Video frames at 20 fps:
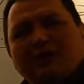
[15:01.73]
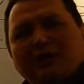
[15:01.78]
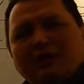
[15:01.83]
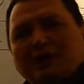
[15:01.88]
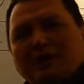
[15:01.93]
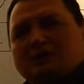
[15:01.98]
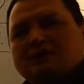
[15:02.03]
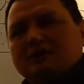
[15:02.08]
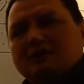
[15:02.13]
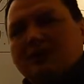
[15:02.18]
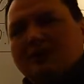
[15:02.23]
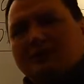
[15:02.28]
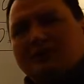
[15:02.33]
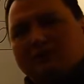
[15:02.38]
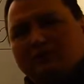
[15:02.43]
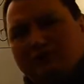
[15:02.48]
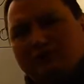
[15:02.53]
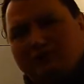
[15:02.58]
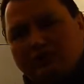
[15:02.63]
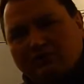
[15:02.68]
it's
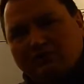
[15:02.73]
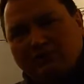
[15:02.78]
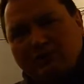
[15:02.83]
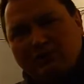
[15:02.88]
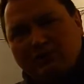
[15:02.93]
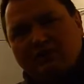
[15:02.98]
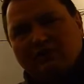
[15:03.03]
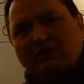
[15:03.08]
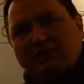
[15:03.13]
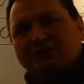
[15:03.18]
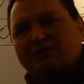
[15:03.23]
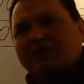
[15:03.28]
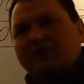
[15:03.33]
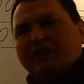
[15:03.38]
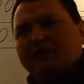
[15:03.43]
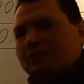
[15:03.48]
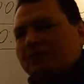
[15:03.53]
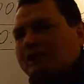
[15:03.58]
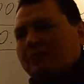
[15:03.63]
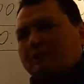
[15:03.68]
15
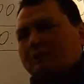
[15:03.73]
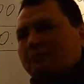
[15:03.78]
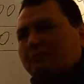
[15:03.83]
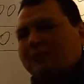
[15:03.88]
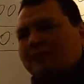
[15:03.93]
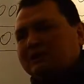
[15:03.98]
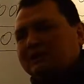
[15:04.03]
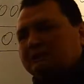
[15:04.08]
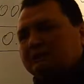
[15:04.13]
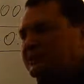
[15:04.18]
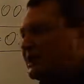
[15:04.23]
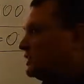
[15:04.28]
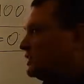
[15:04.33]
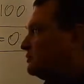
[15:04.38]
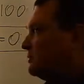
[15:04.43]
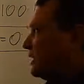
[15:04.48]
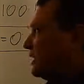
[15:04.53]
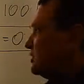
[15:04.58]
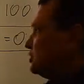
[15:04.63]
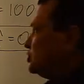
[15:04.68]

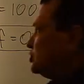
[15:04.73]
multiplied by